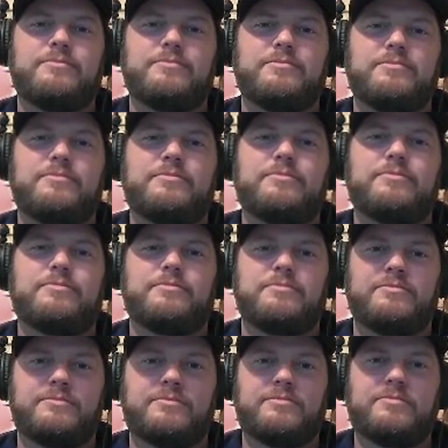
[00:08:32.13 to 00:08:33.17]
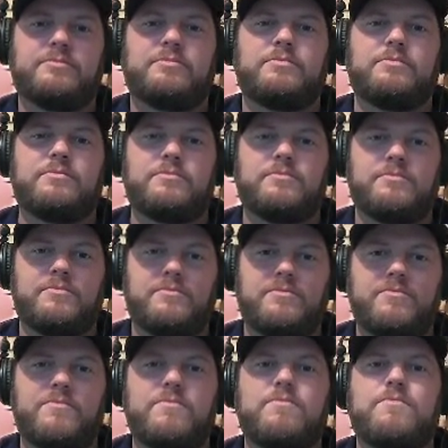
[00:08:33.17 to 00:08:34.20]

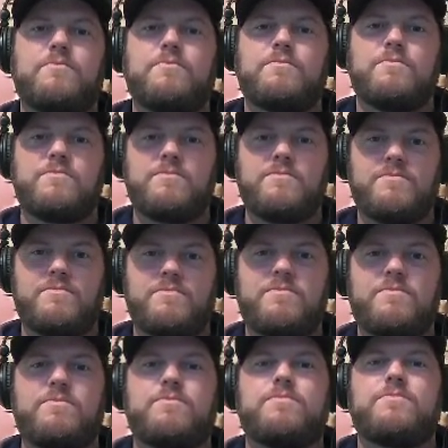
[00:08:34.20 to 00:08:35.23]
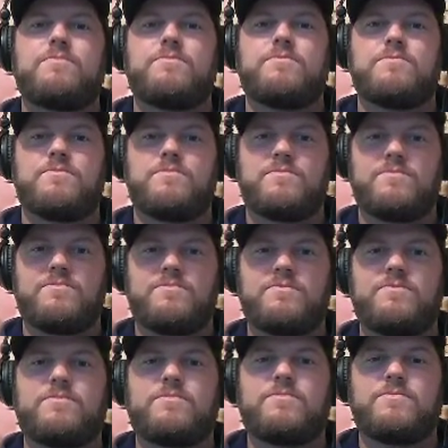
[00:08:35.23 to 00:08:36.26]

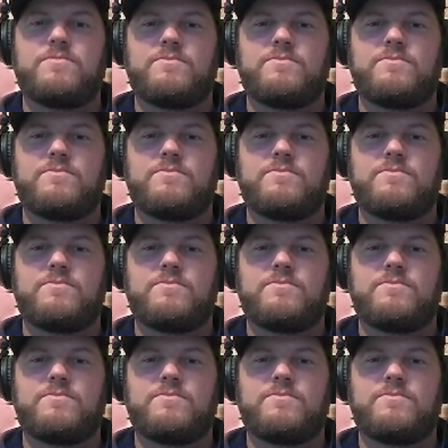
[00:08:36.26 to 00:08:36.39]
(not speaking)